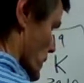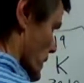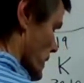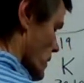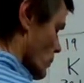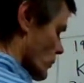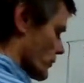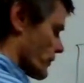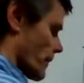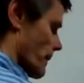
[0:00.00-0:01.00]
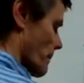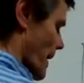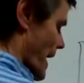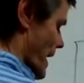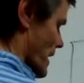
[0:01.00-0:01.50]
it equals the
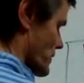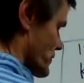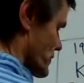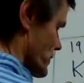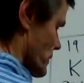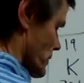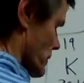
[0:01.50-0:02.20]
mass,